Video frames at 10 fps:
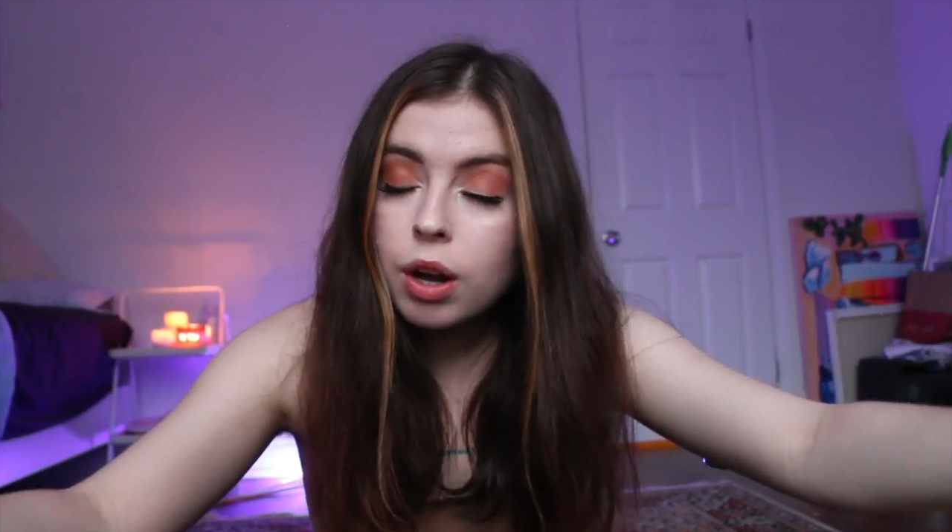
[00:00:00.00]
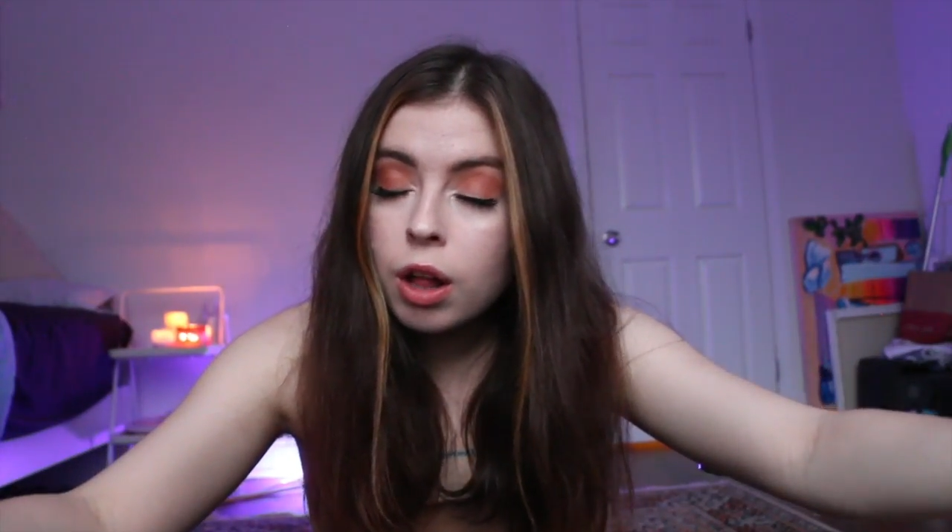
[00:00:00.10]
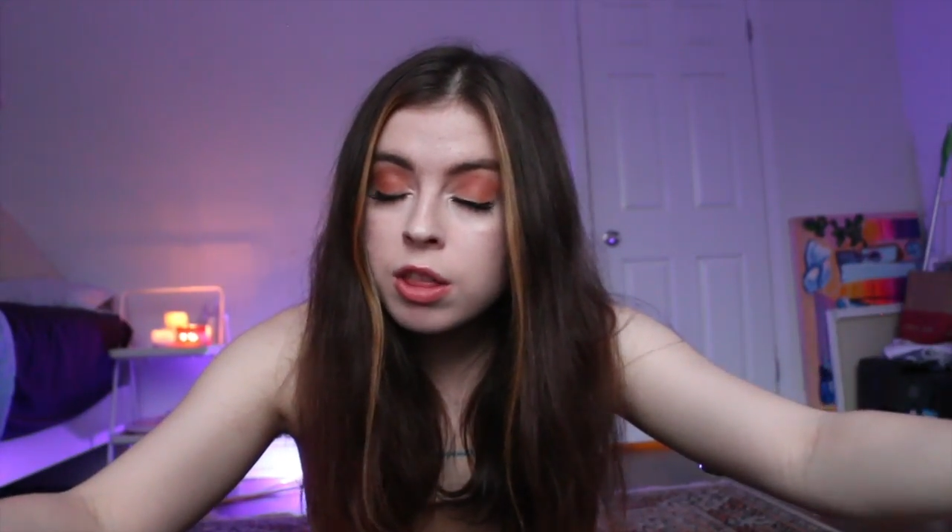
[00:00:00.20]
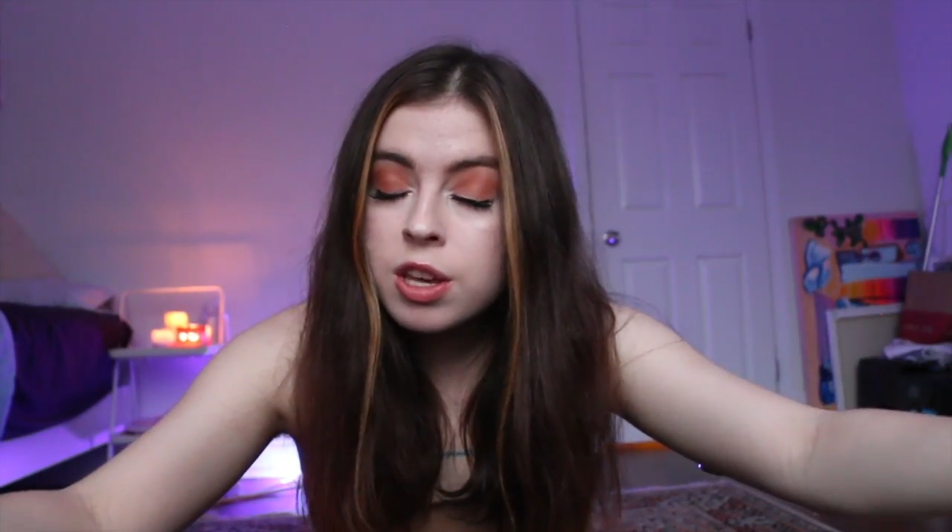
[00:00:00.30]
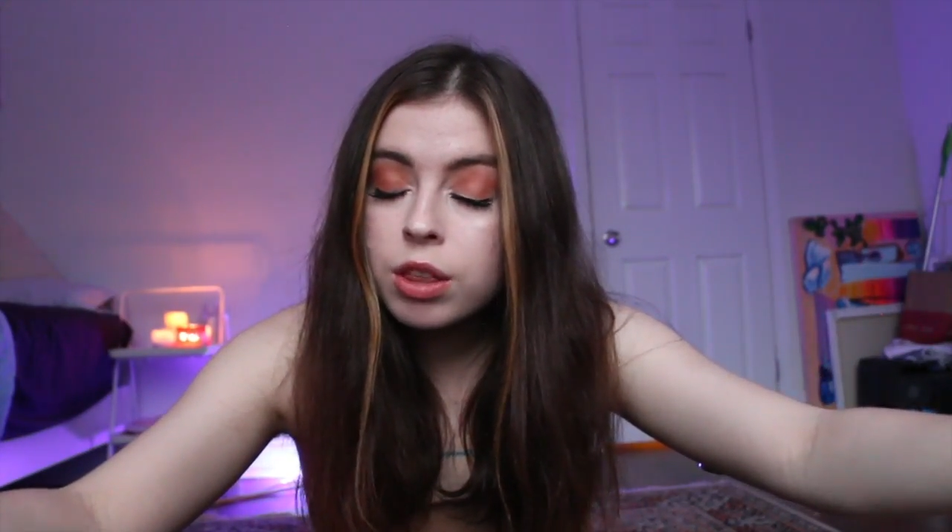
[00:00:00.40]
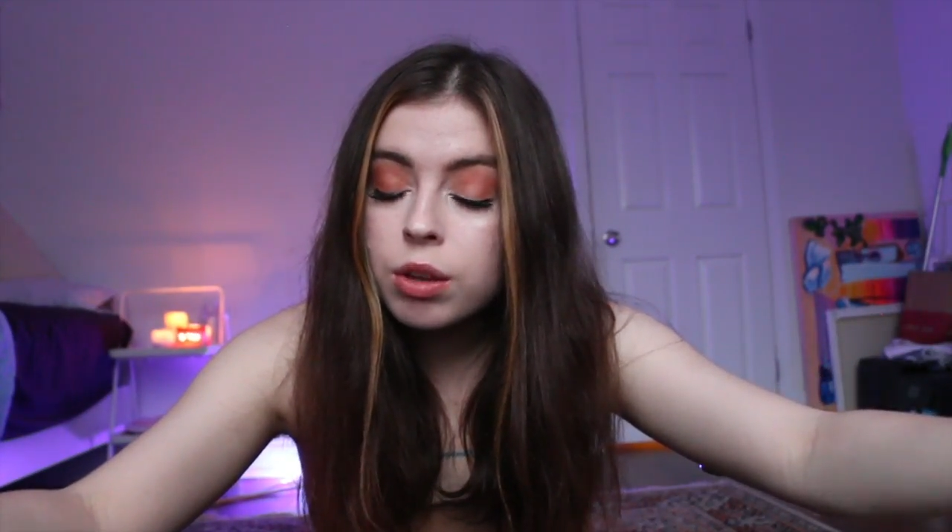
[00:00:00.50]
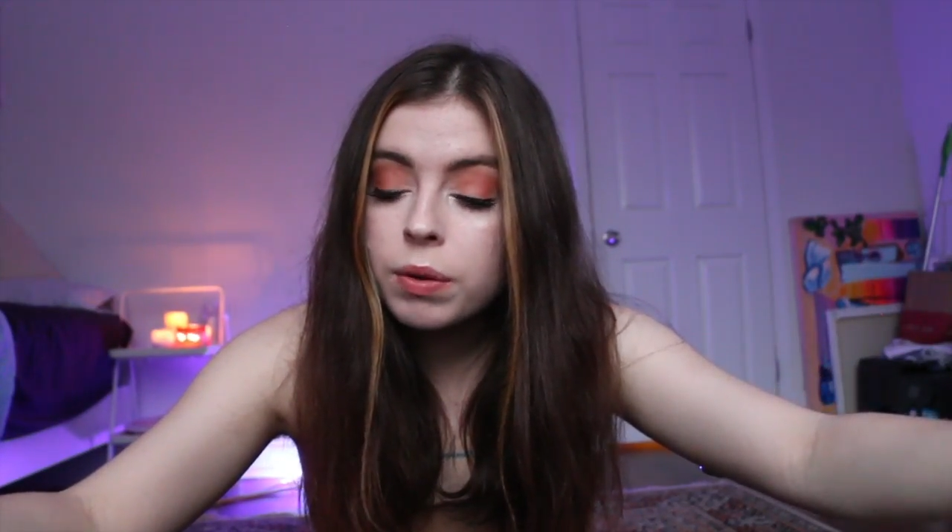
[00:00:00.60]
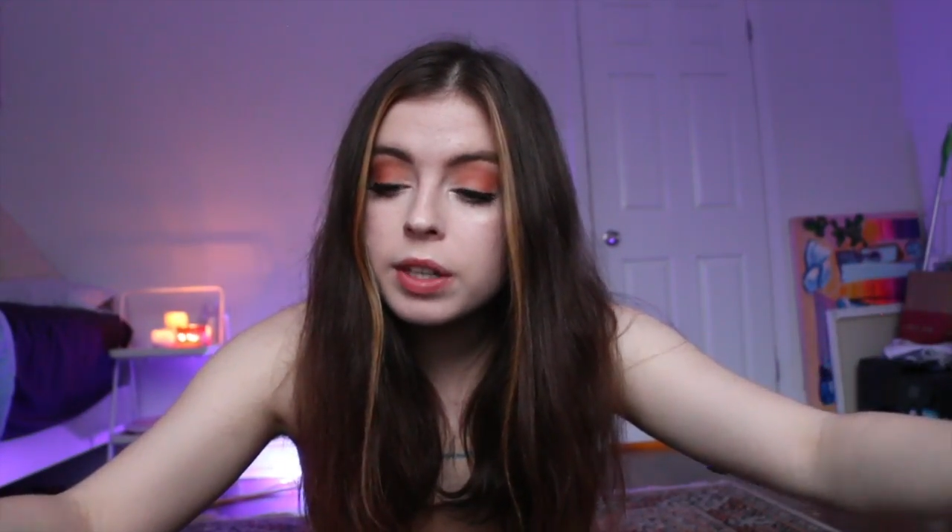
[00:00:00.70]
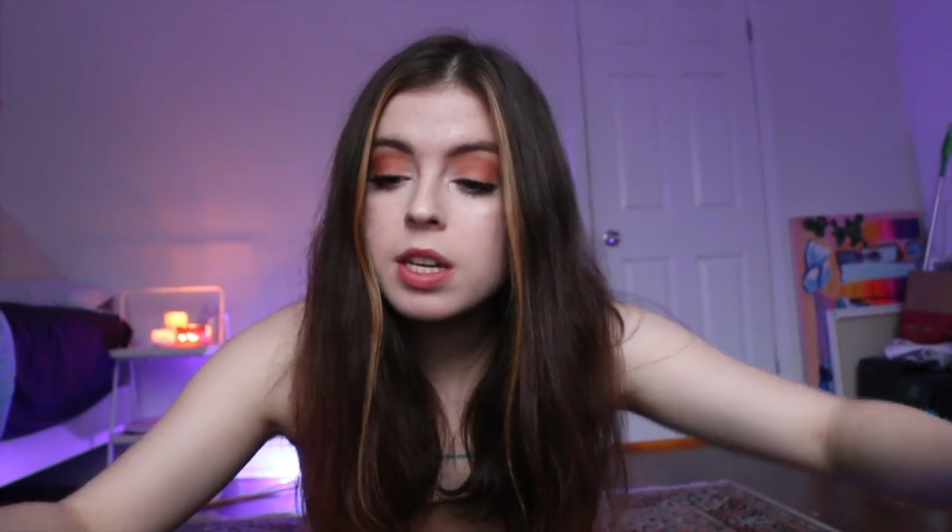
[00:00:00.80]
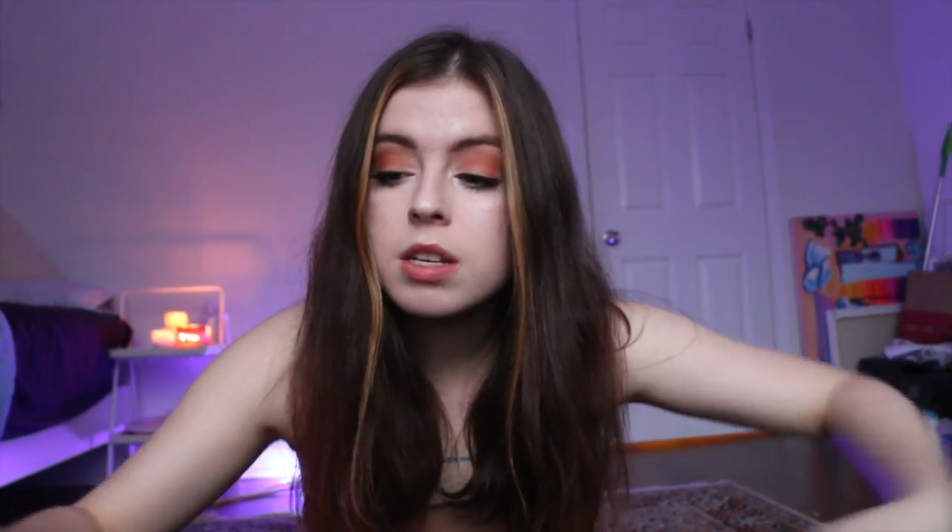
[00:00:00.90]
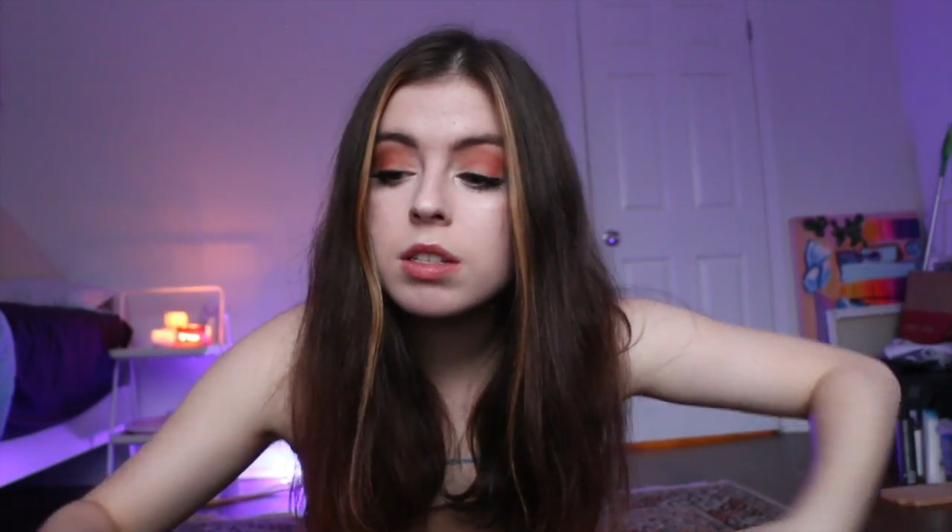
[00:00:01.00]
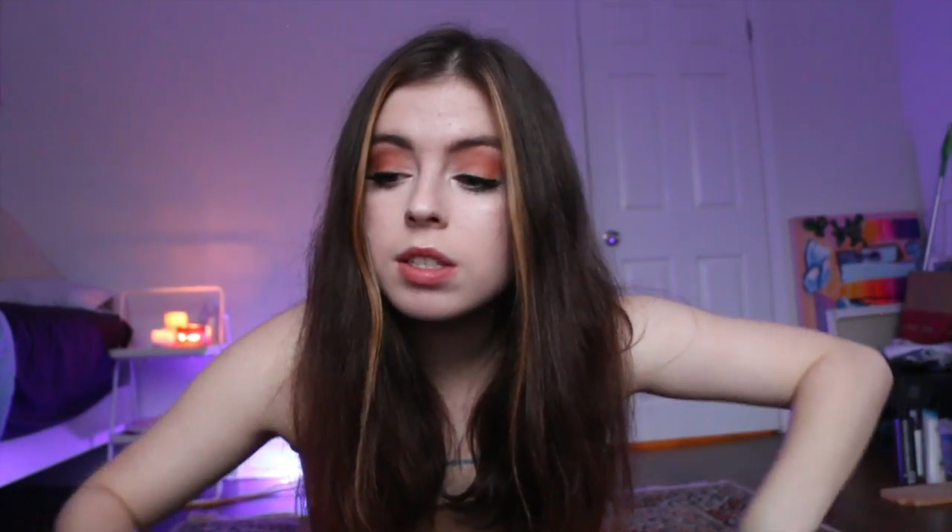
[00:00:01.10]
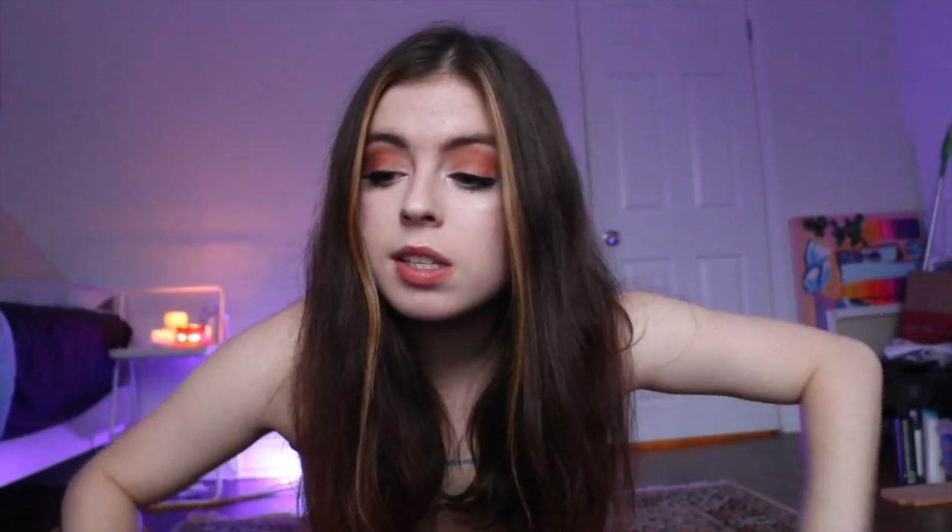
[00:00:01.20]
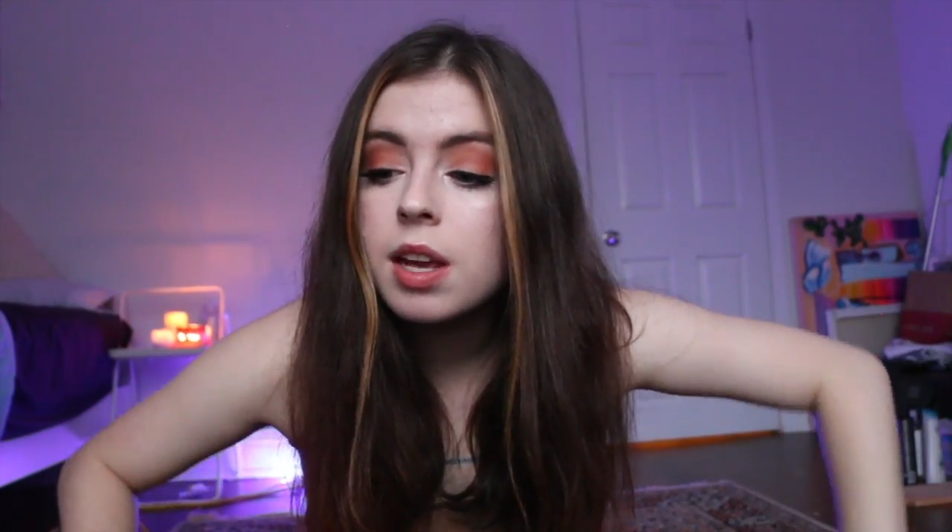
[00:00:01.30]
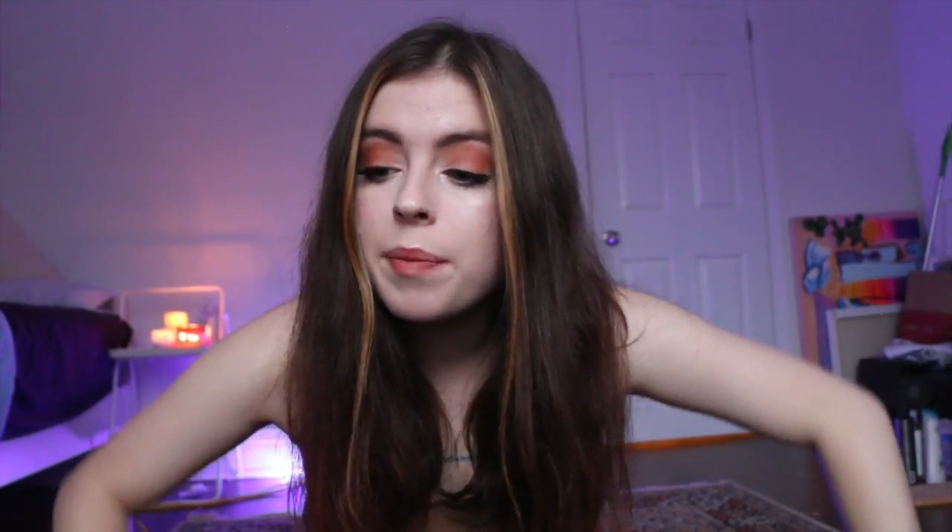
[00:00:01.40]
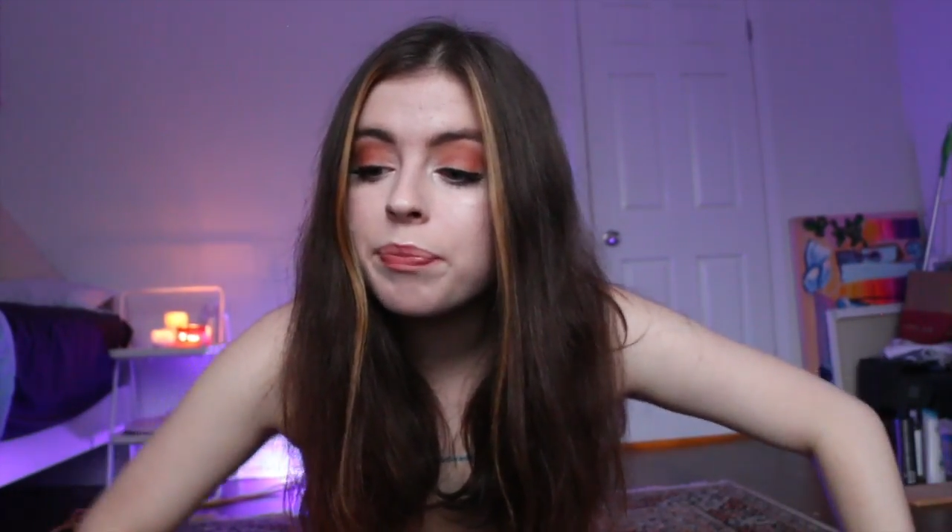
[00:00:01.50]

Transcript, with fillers: call the authorities.